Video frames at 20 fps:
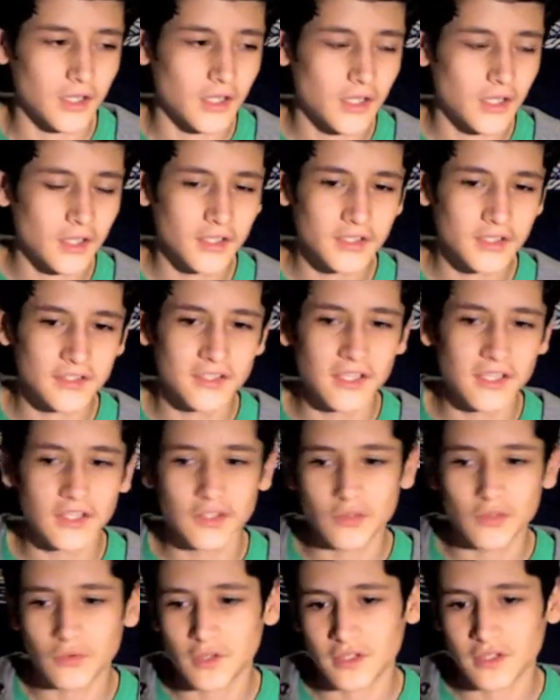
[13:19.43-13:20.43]
continue
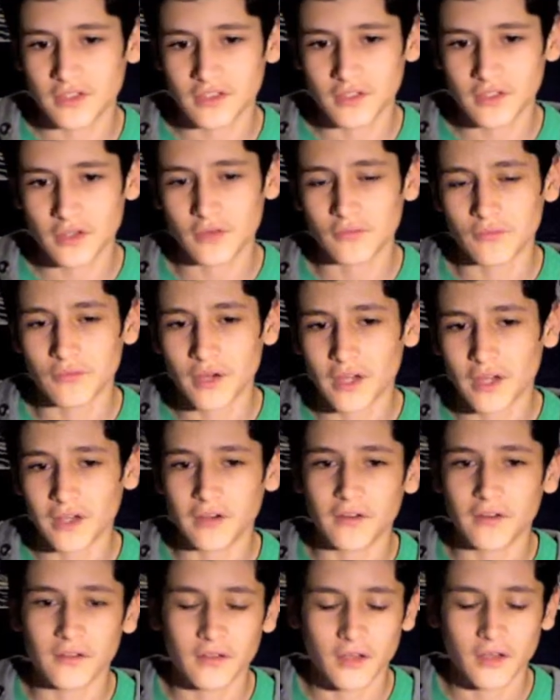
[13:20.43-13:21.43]
his reign,
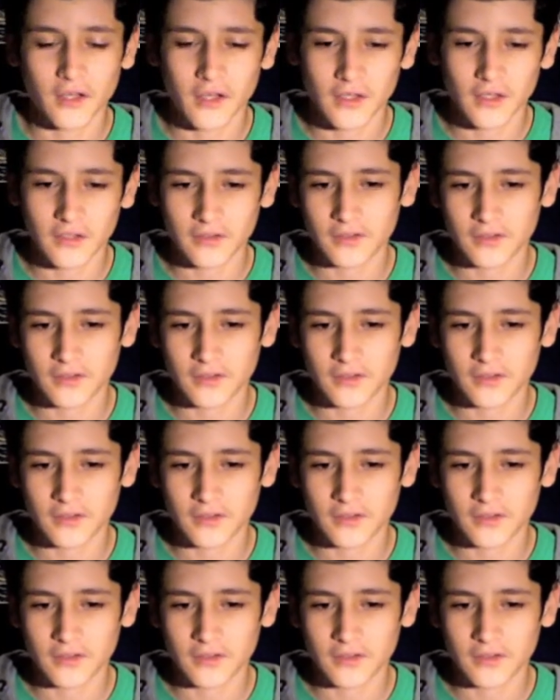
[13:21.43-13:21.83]
his